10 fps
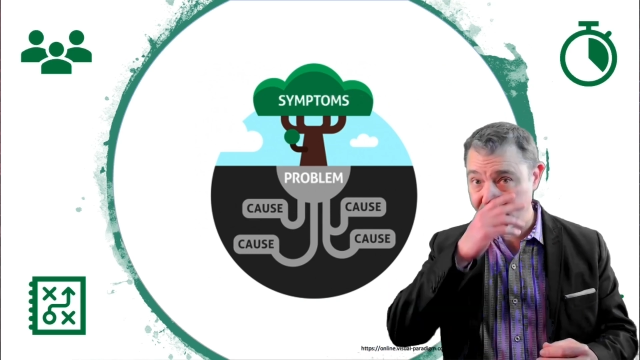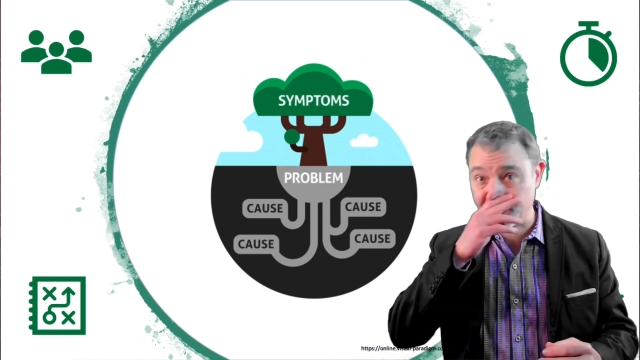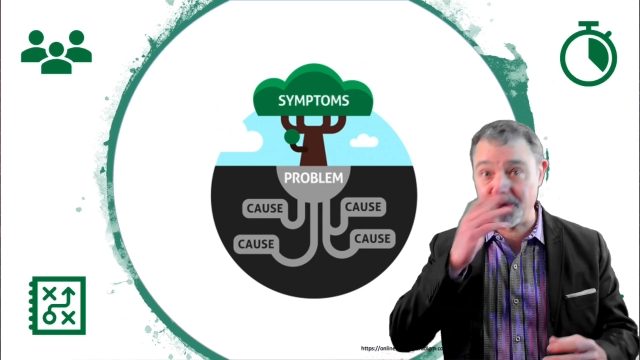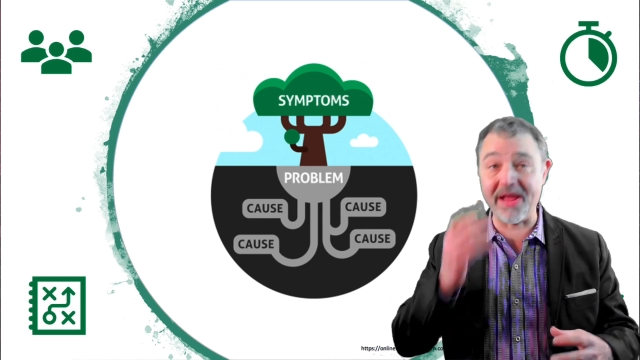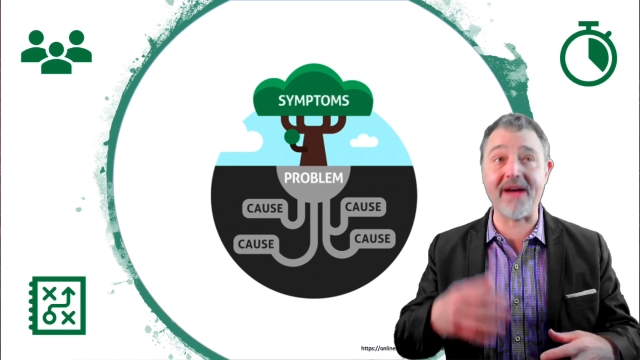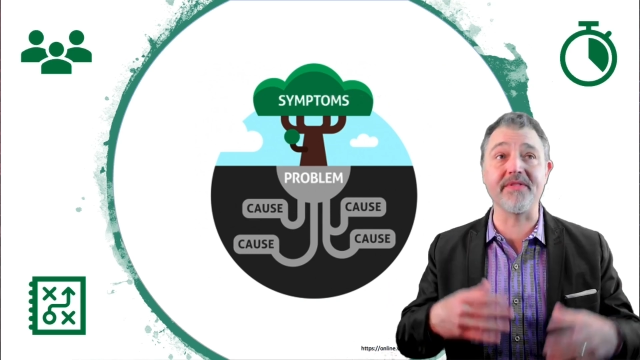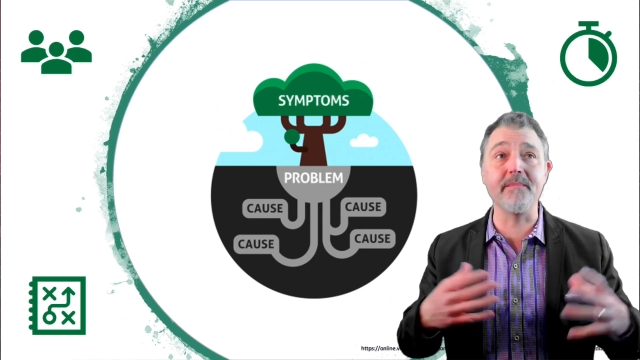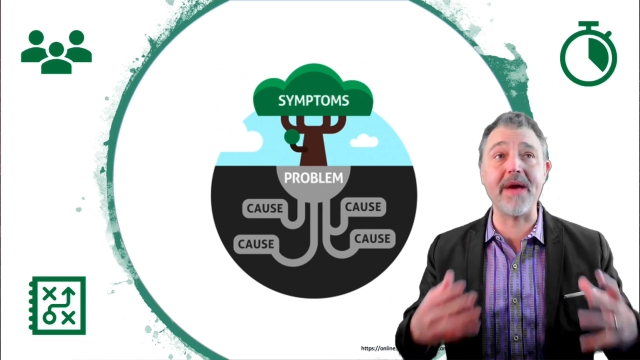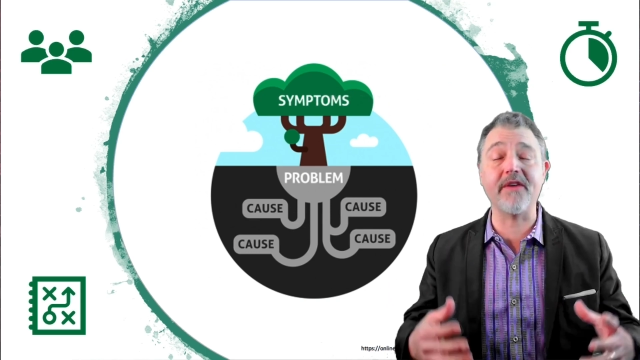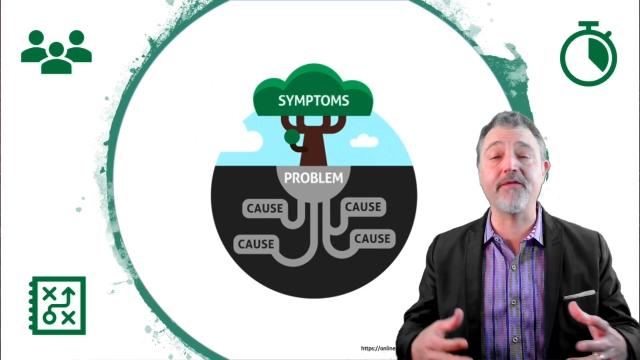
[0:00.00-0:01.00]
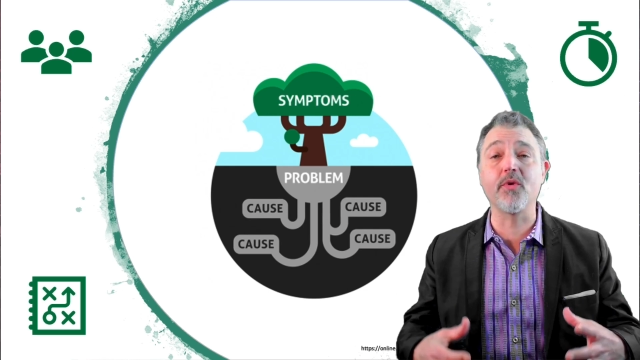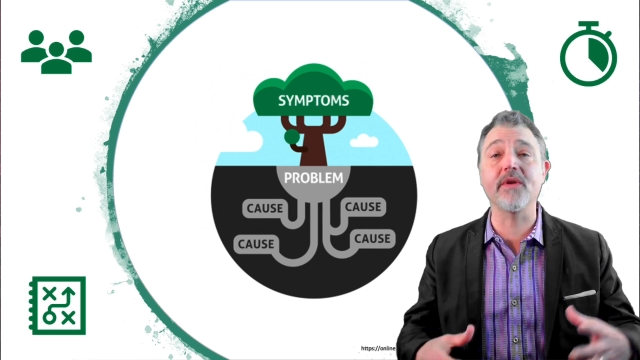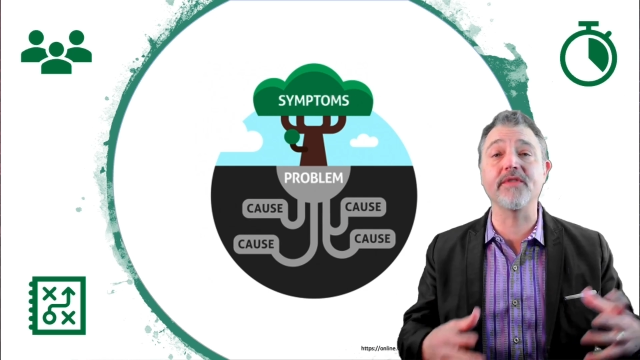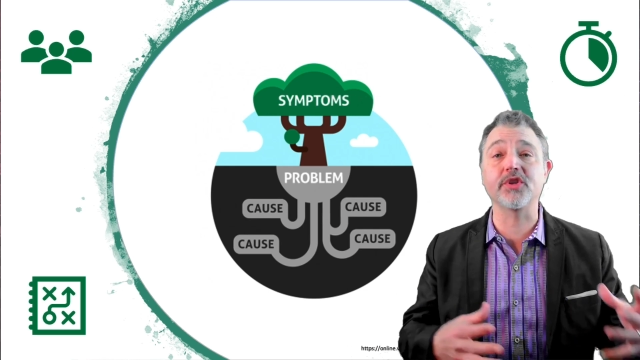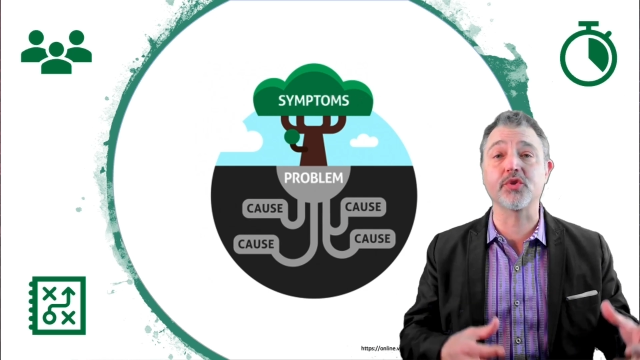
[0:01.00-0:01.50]
And so we have the metaphor
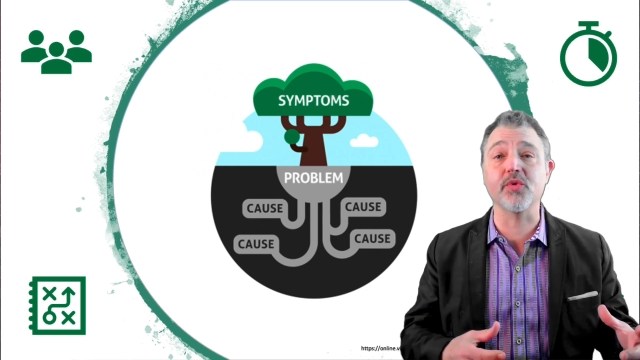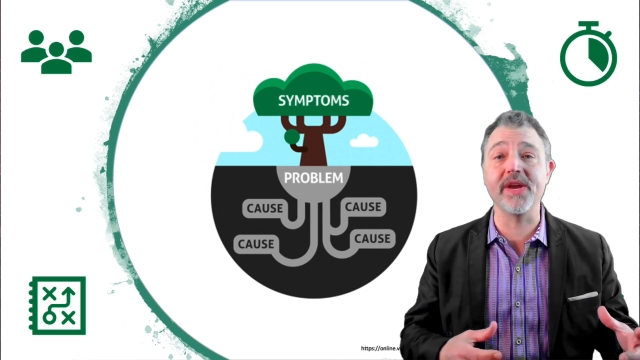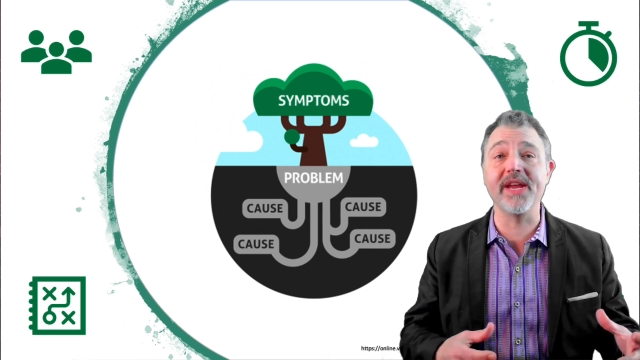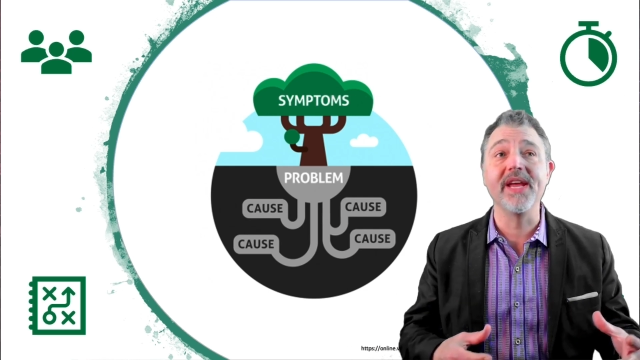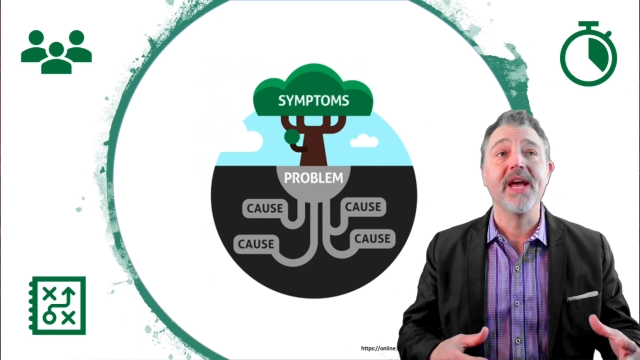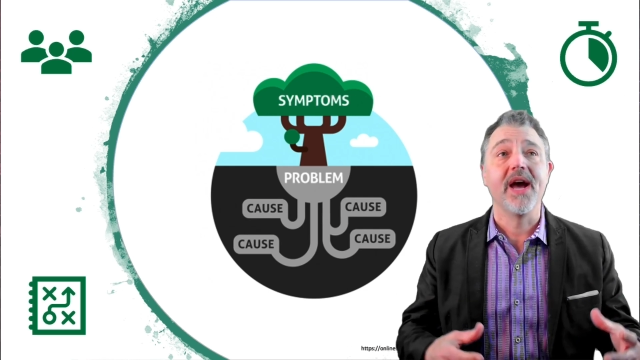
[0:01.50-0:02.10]
of a tree,